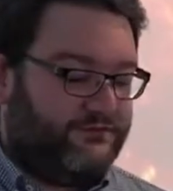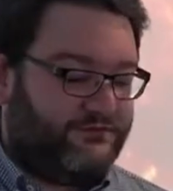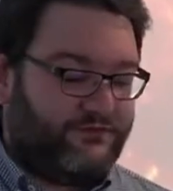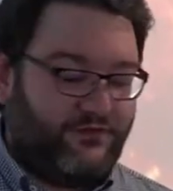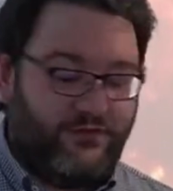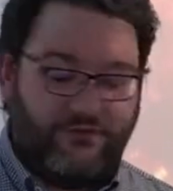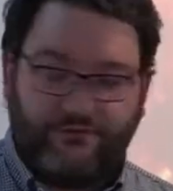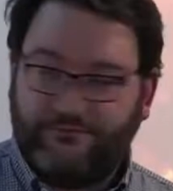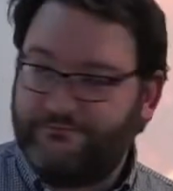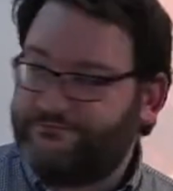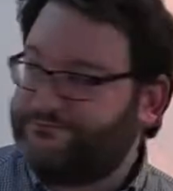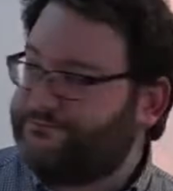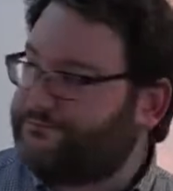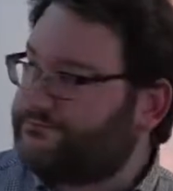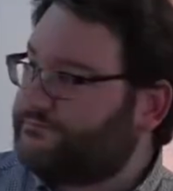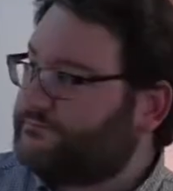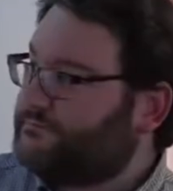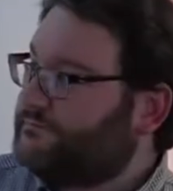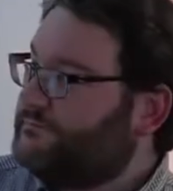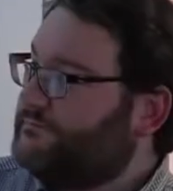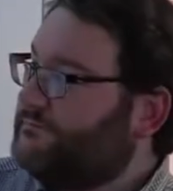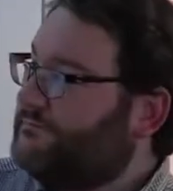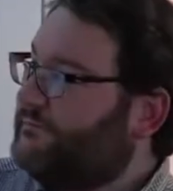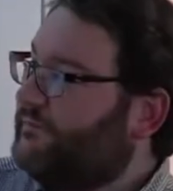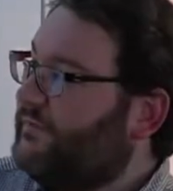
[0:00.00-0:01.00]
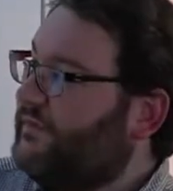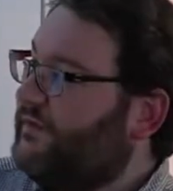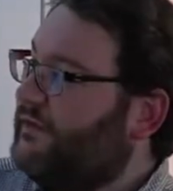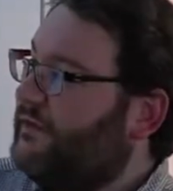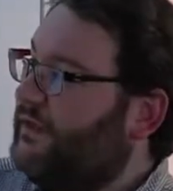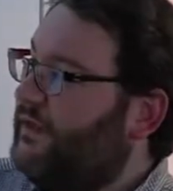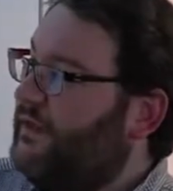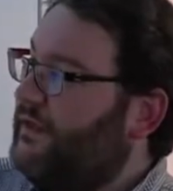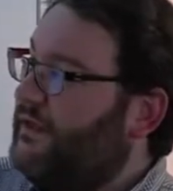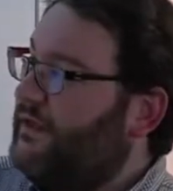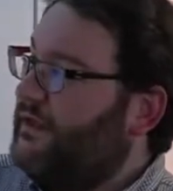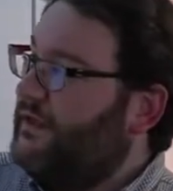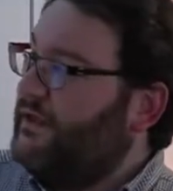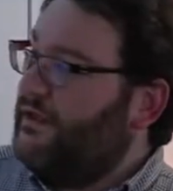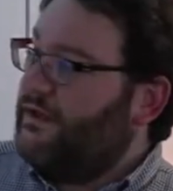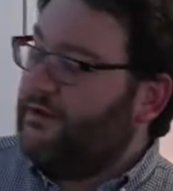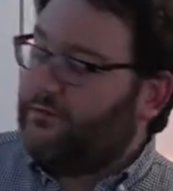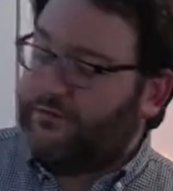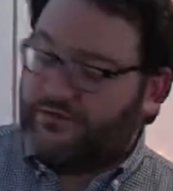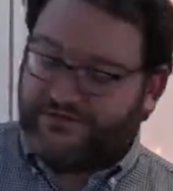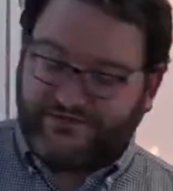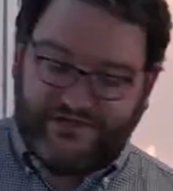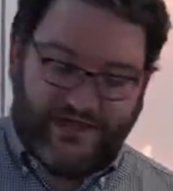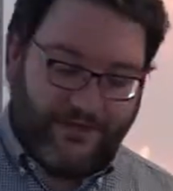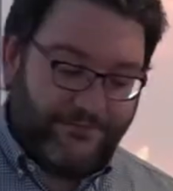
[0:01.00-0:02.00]
So
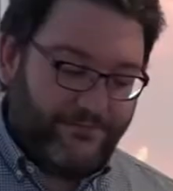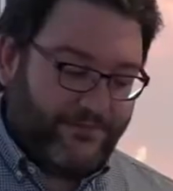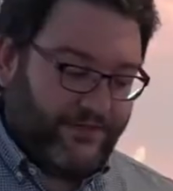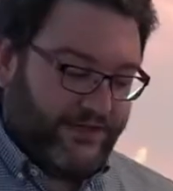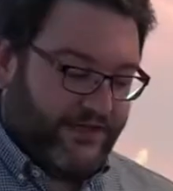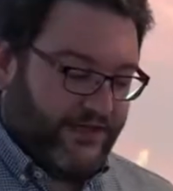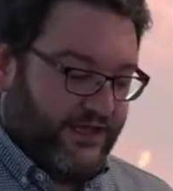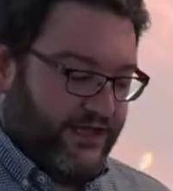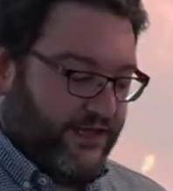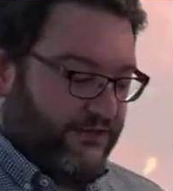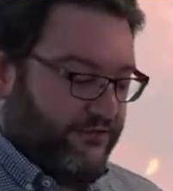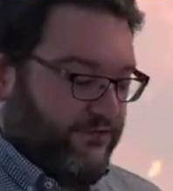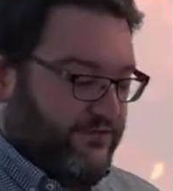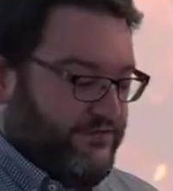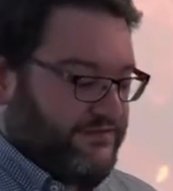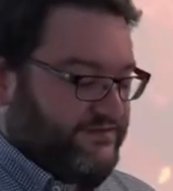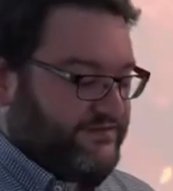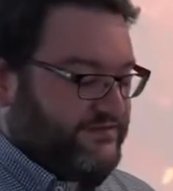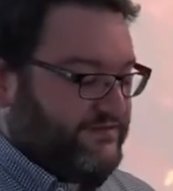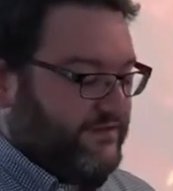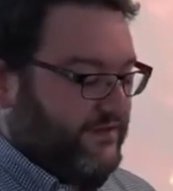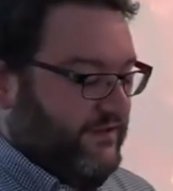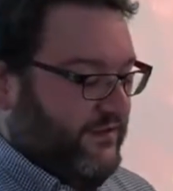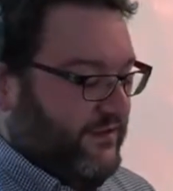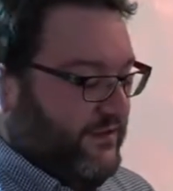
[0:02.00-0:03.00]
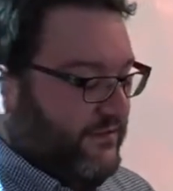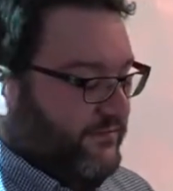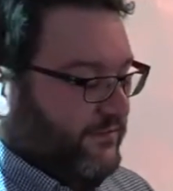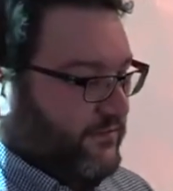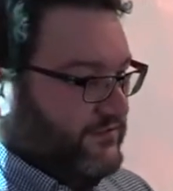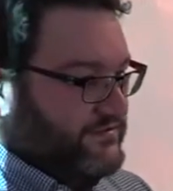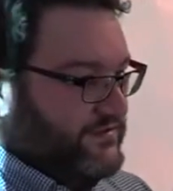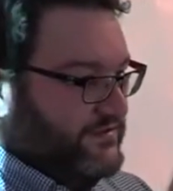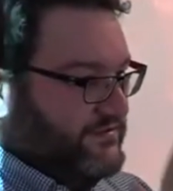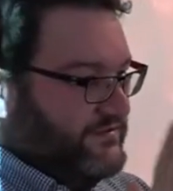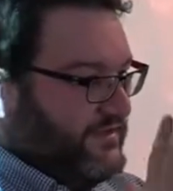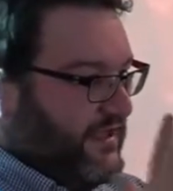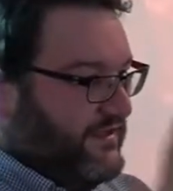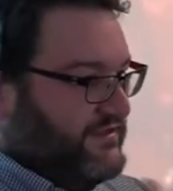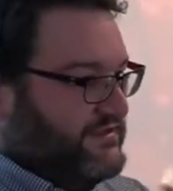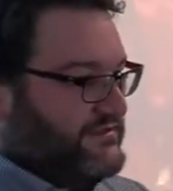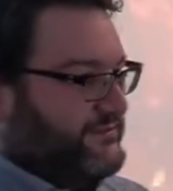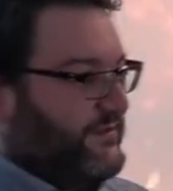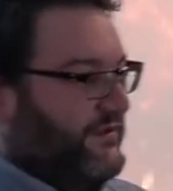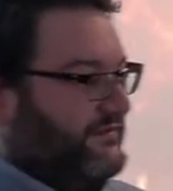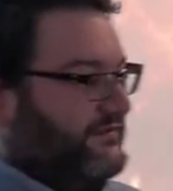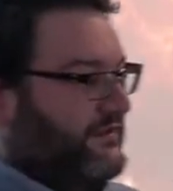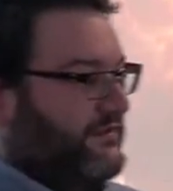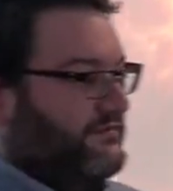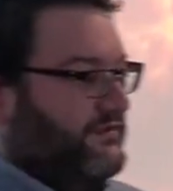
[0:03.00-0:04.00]
what's happening here is those intense
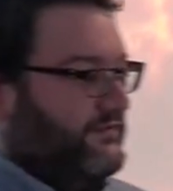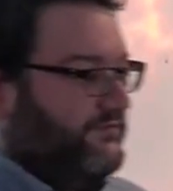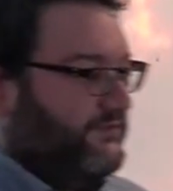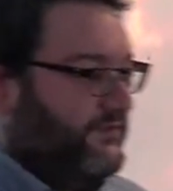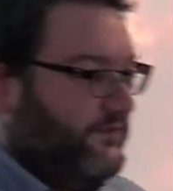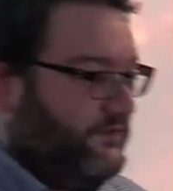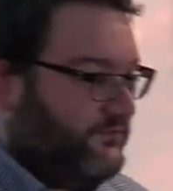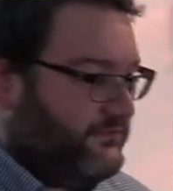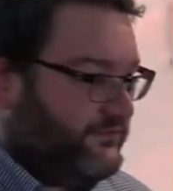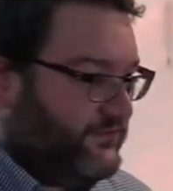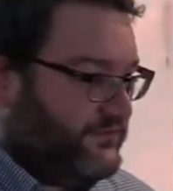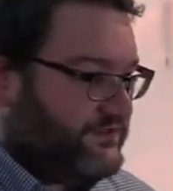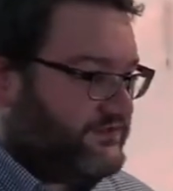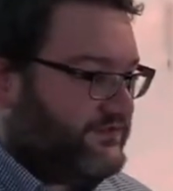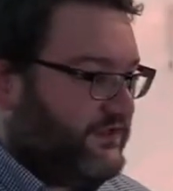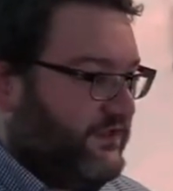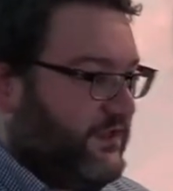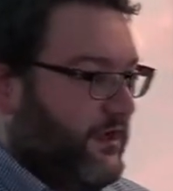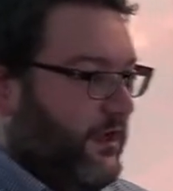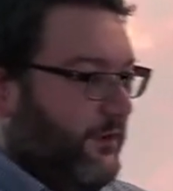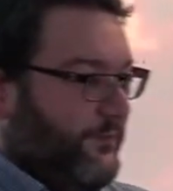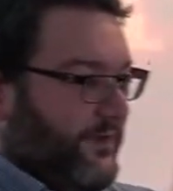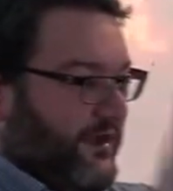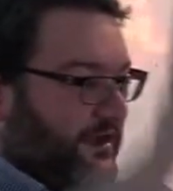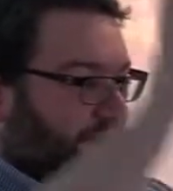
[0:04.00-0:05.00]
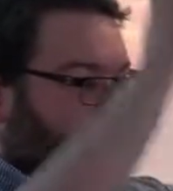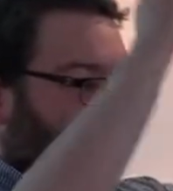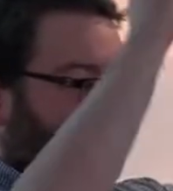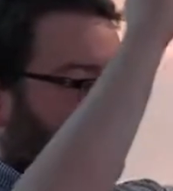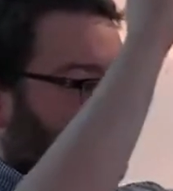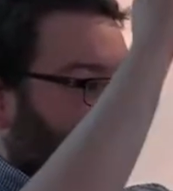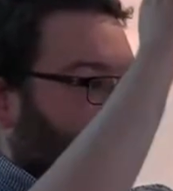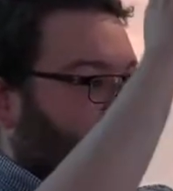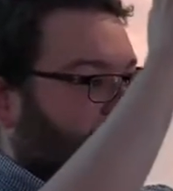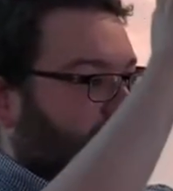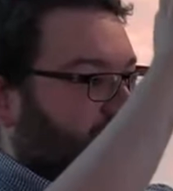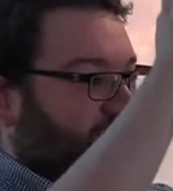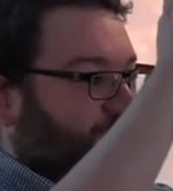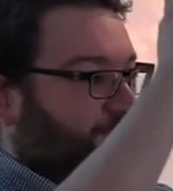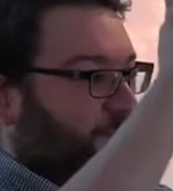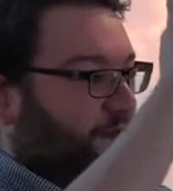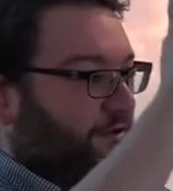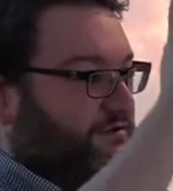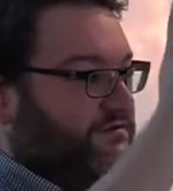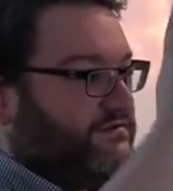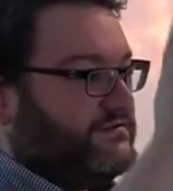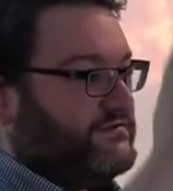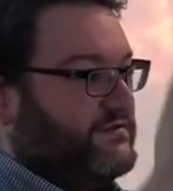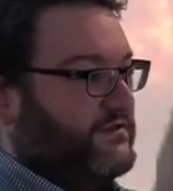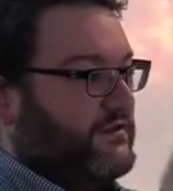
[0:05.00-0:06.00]
magnetic fields that stick up out of the
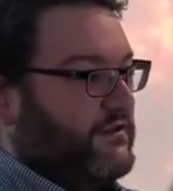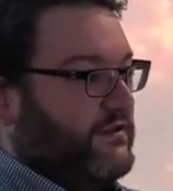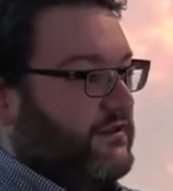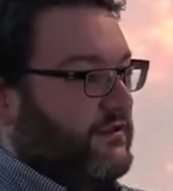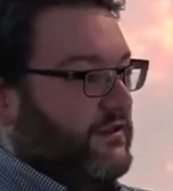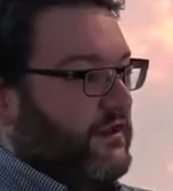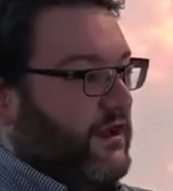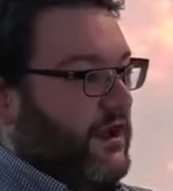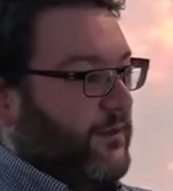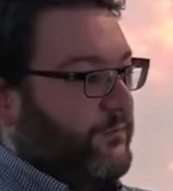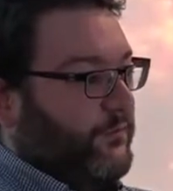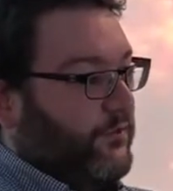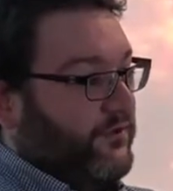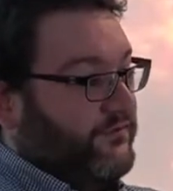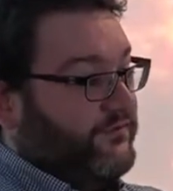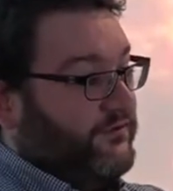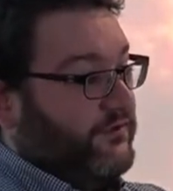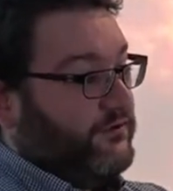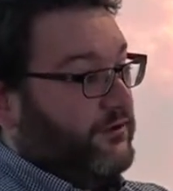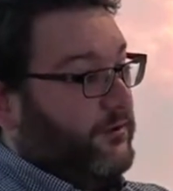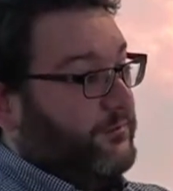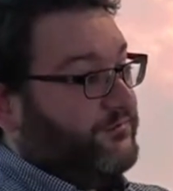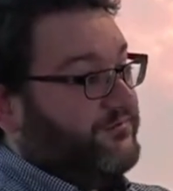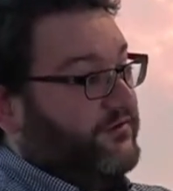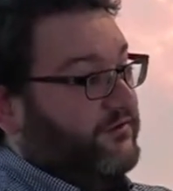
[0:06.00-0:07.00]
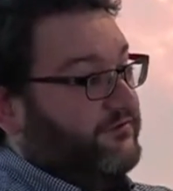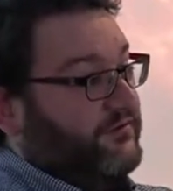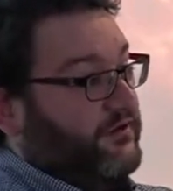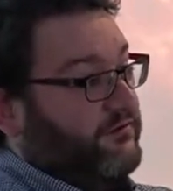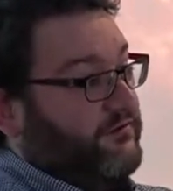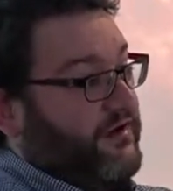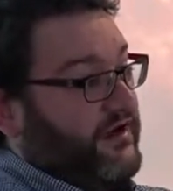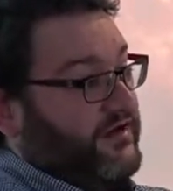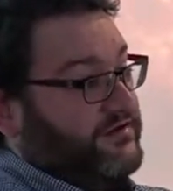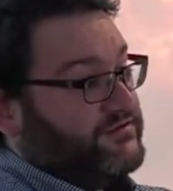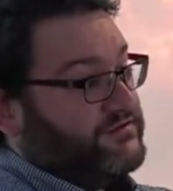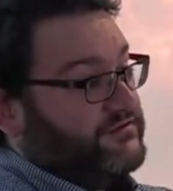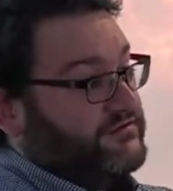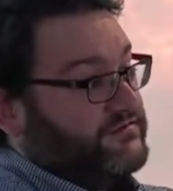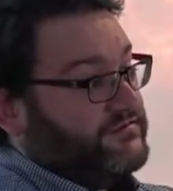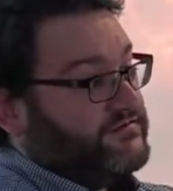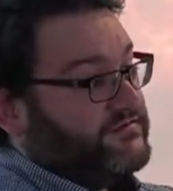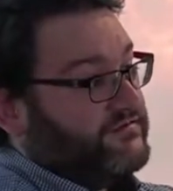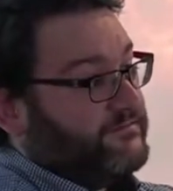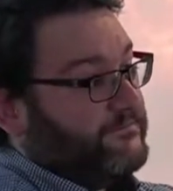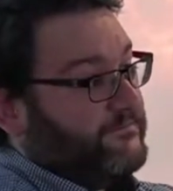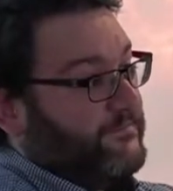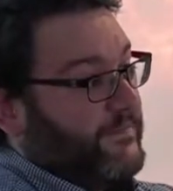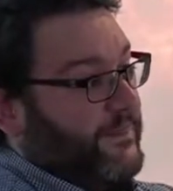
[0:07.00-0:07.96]
sunspots are pointing in opposite directions.